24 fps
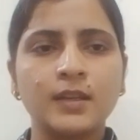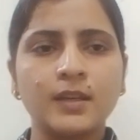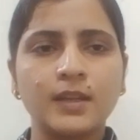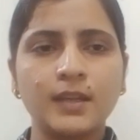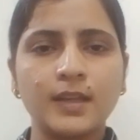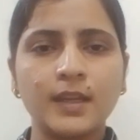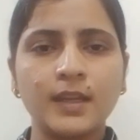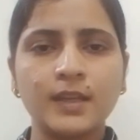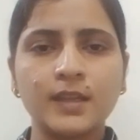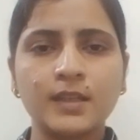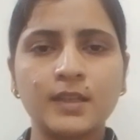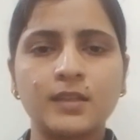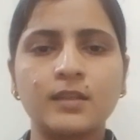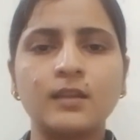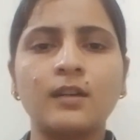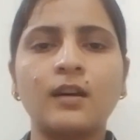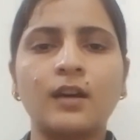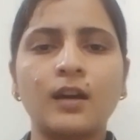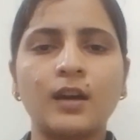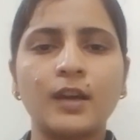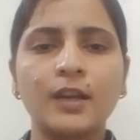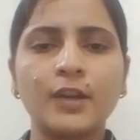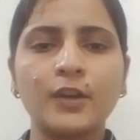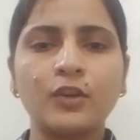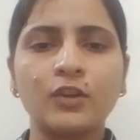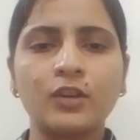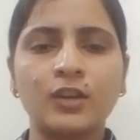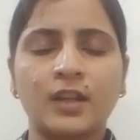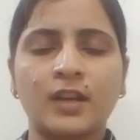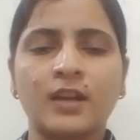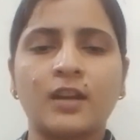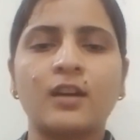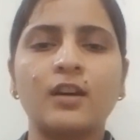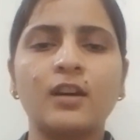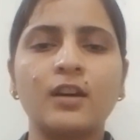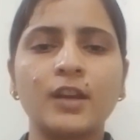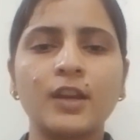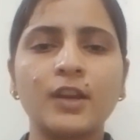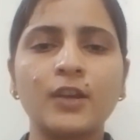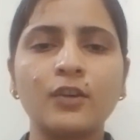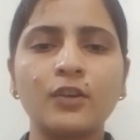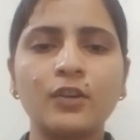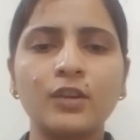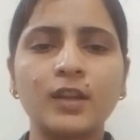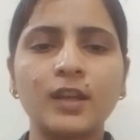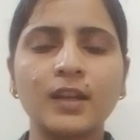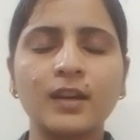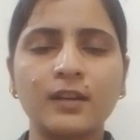Next, the
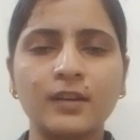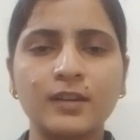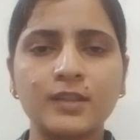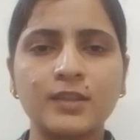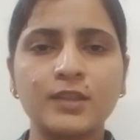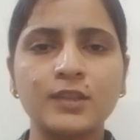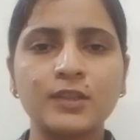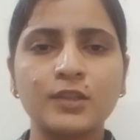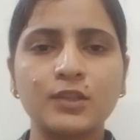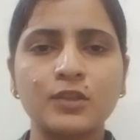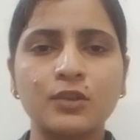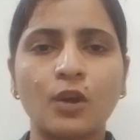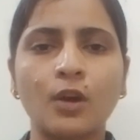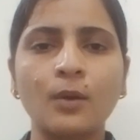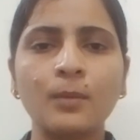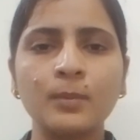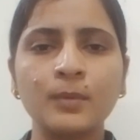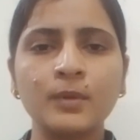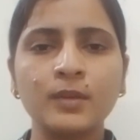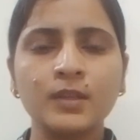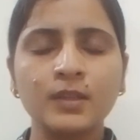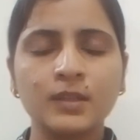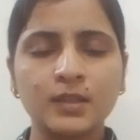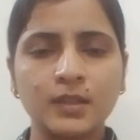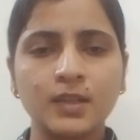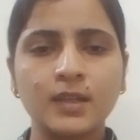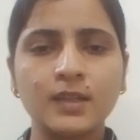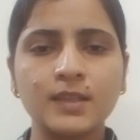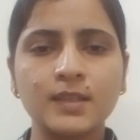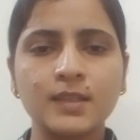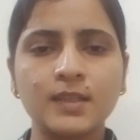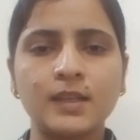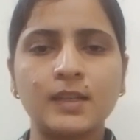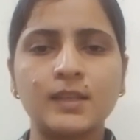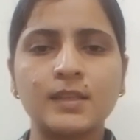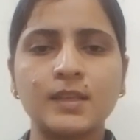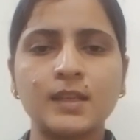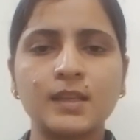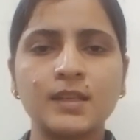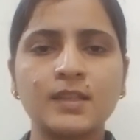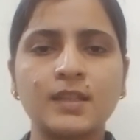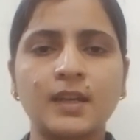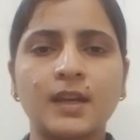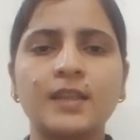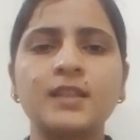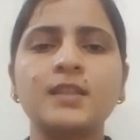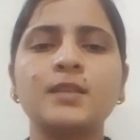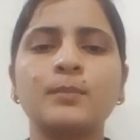areolar consists of three cells such
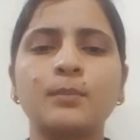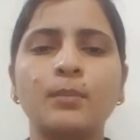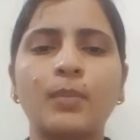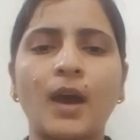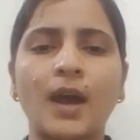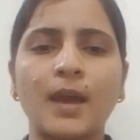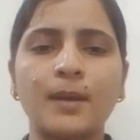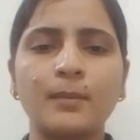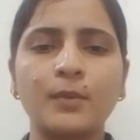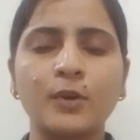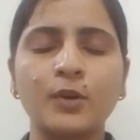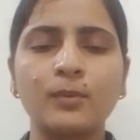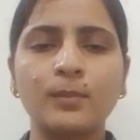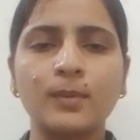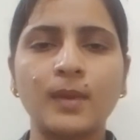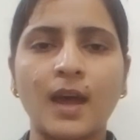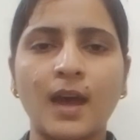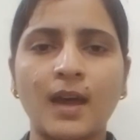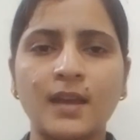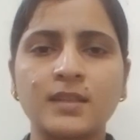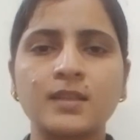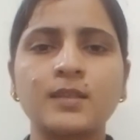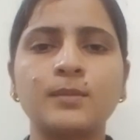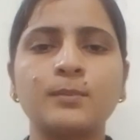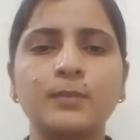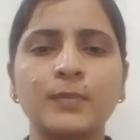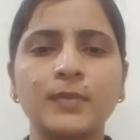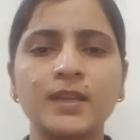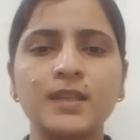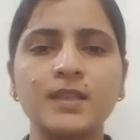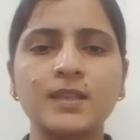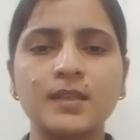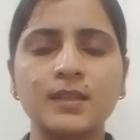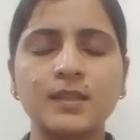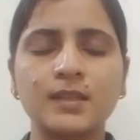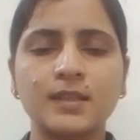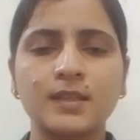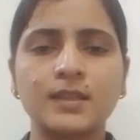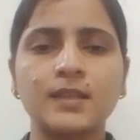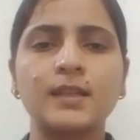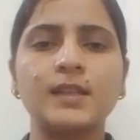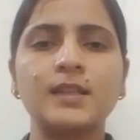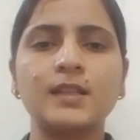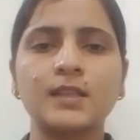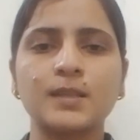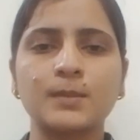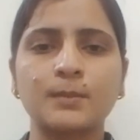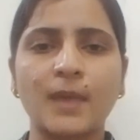as fibroblast, mast
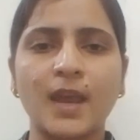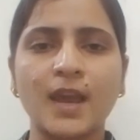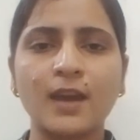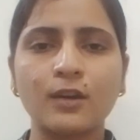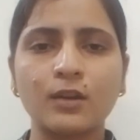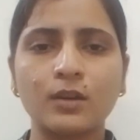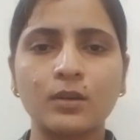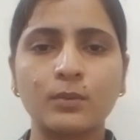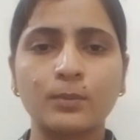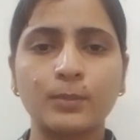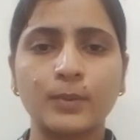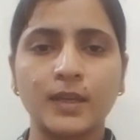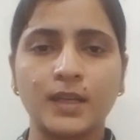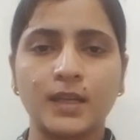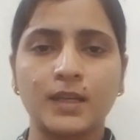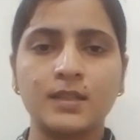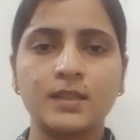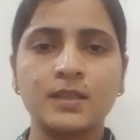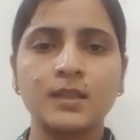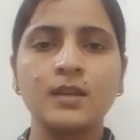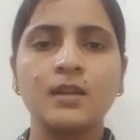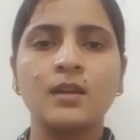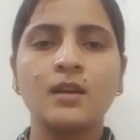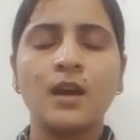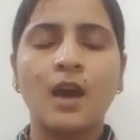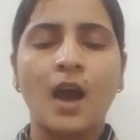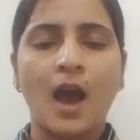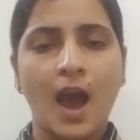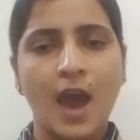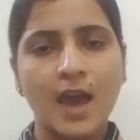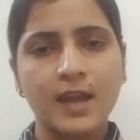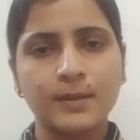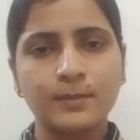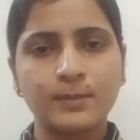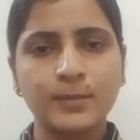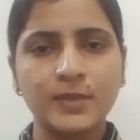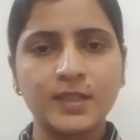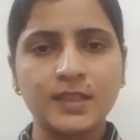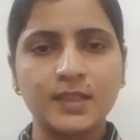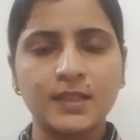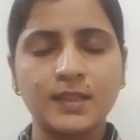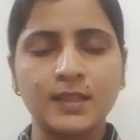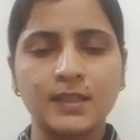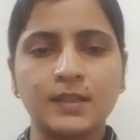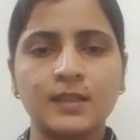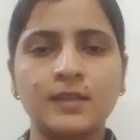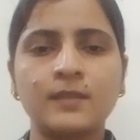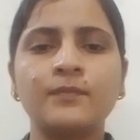cells, macrophage,
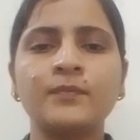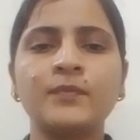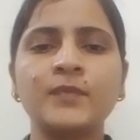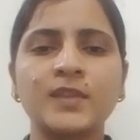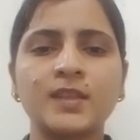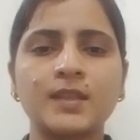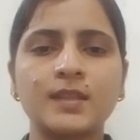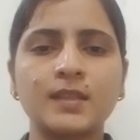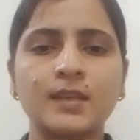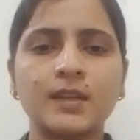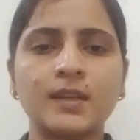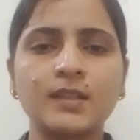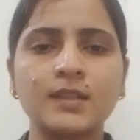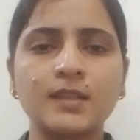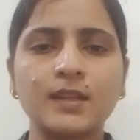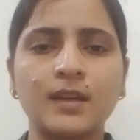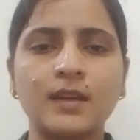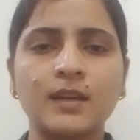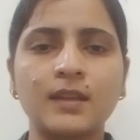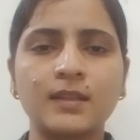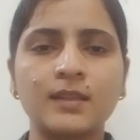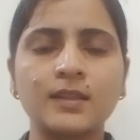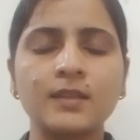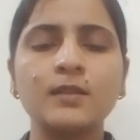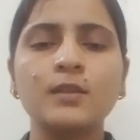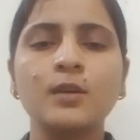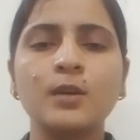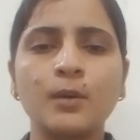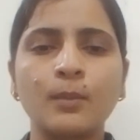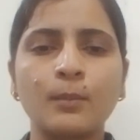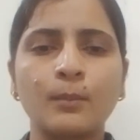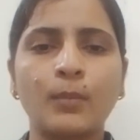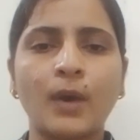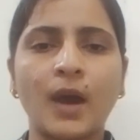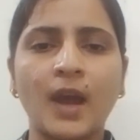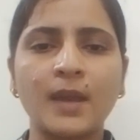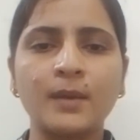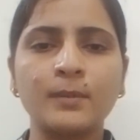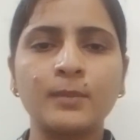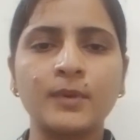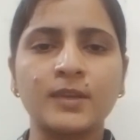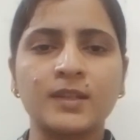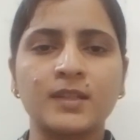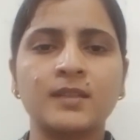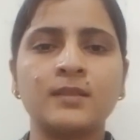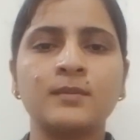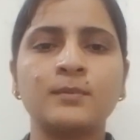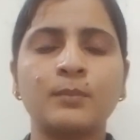rbcs such as
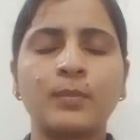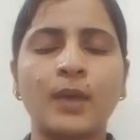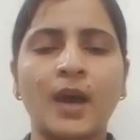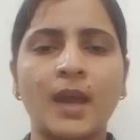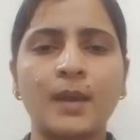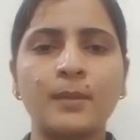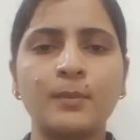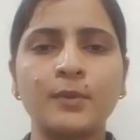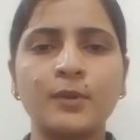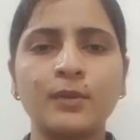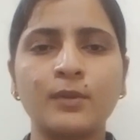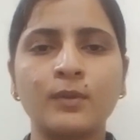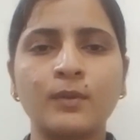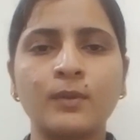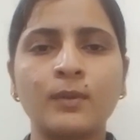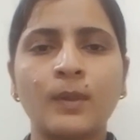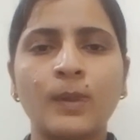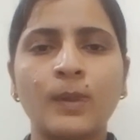fibers, fibro